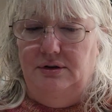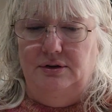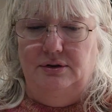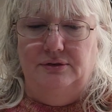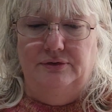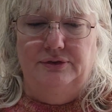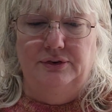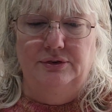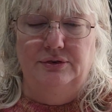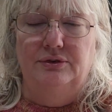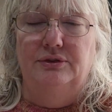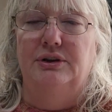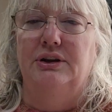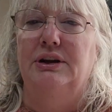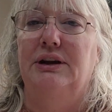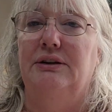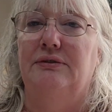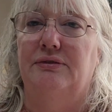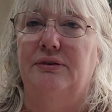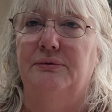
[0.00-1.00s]
food to
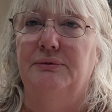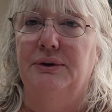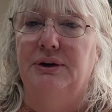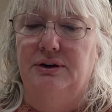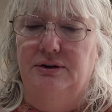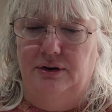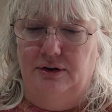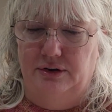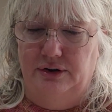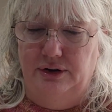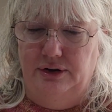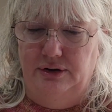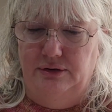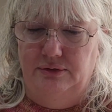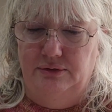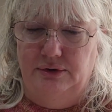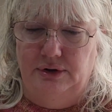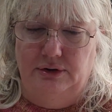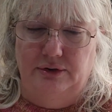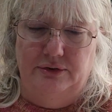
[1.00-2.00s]
eat from the garden.
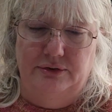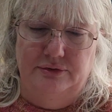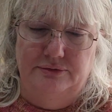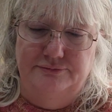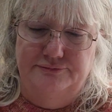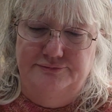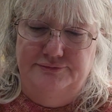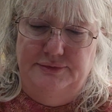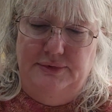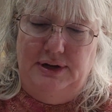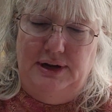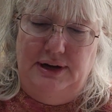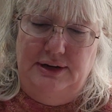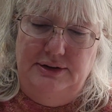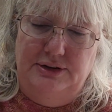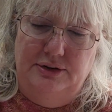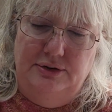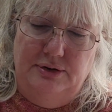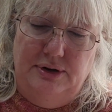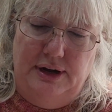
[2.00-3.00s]
Well, I
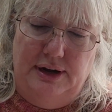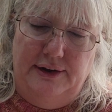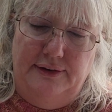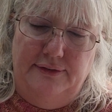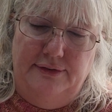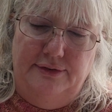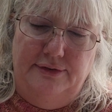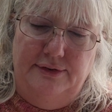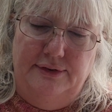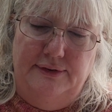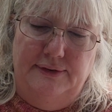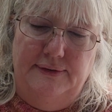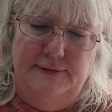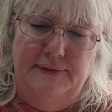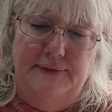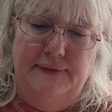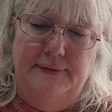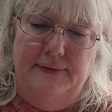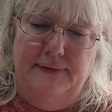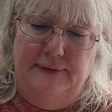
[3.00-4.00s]
do have
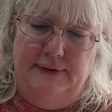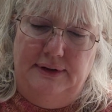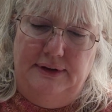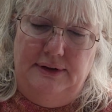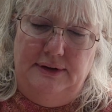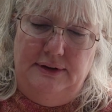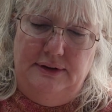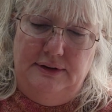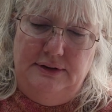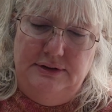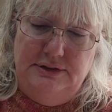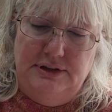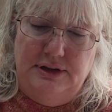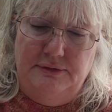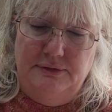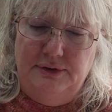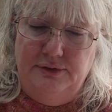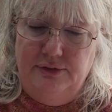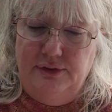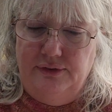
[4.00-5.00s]
some
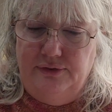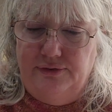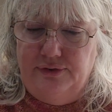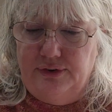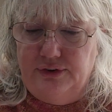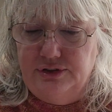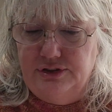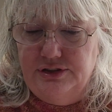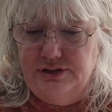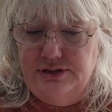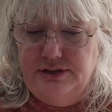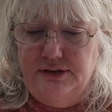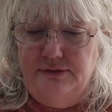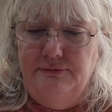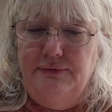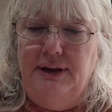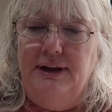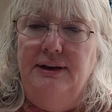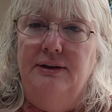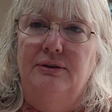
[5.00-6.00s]
of the first
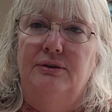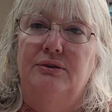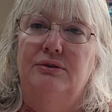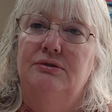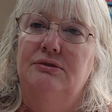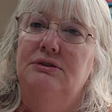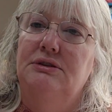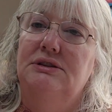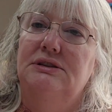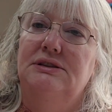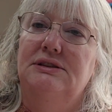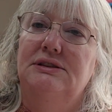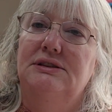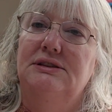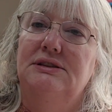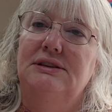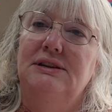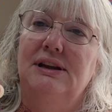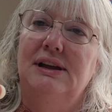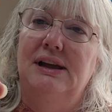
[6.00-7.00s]
tomatoes.
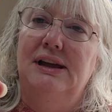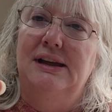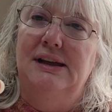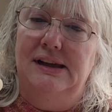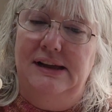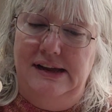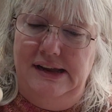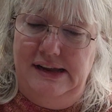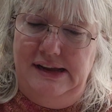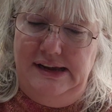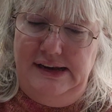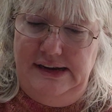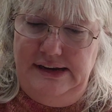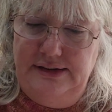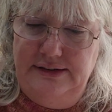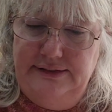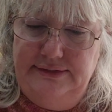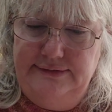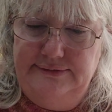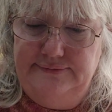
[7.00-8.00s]
Yay!
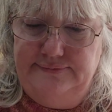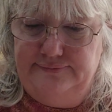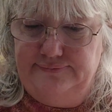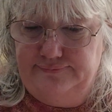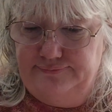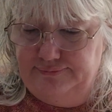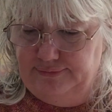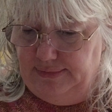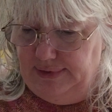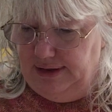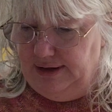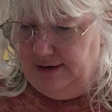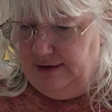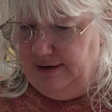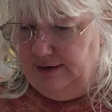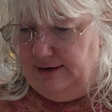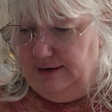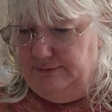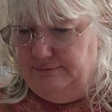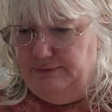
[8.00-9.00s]

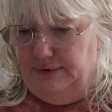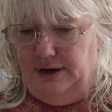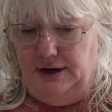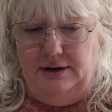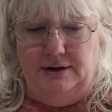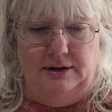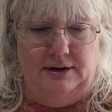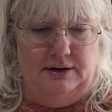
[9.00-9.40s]
But